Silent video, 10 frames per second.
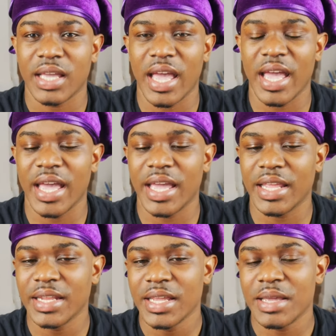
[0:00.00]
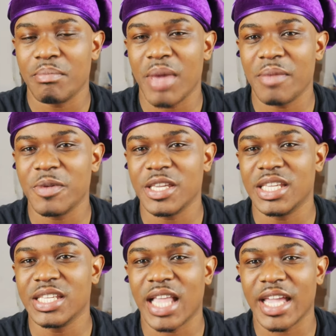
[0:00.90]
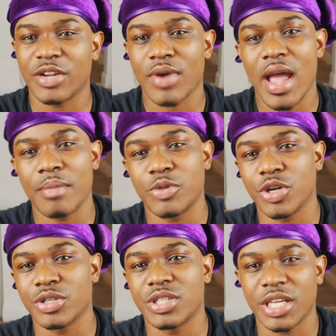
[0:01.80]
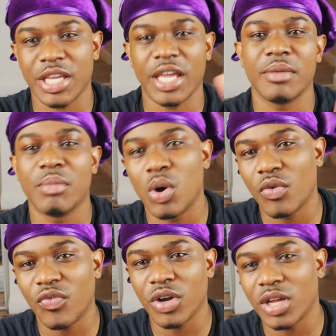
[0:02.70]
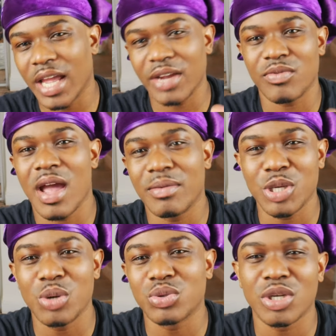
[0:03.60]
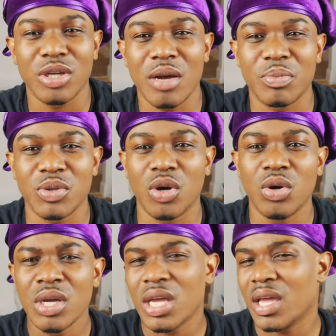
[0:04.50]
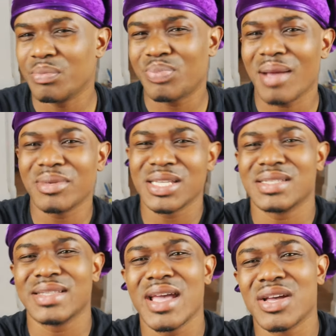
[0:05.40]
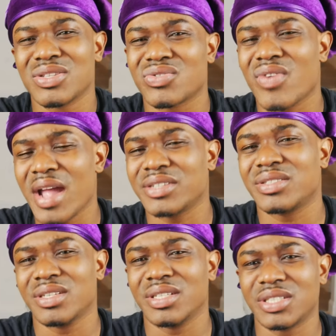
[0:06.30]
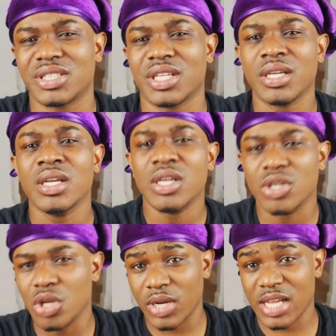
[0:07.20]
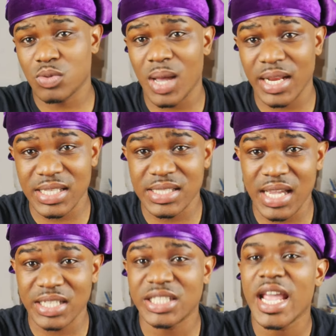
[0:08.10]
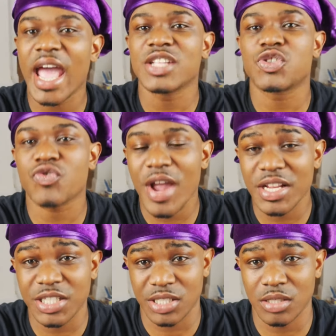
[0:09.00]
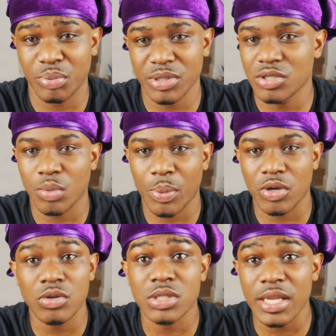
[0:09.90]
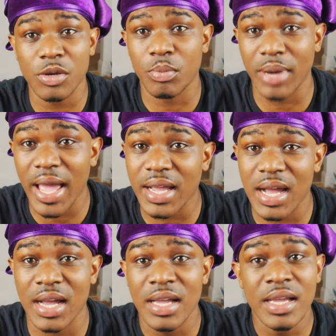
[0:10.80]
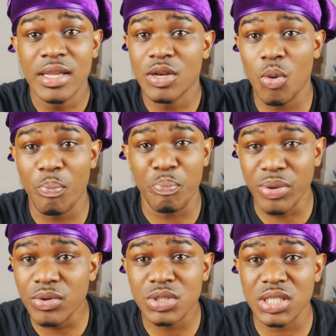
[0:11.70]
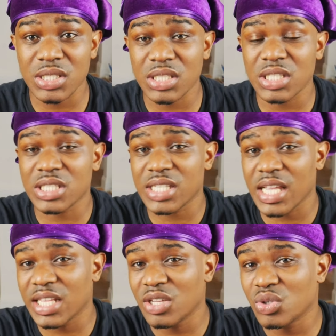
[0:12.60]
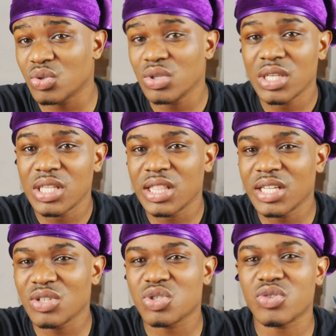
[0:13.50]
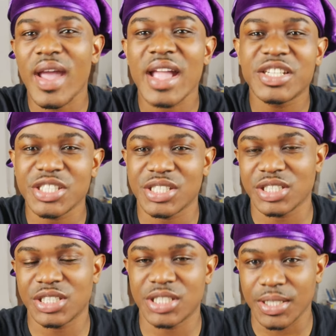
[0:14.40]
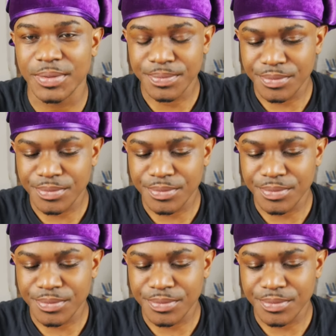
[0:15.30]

and maybe he like grabbed her to get him off her, like grab yoked her up, you know, and probably his nails scratched her and shit. You know that's why they said she had scratches in the police report. Don't say no black eye, no bruises. It just said little little scratches and shit.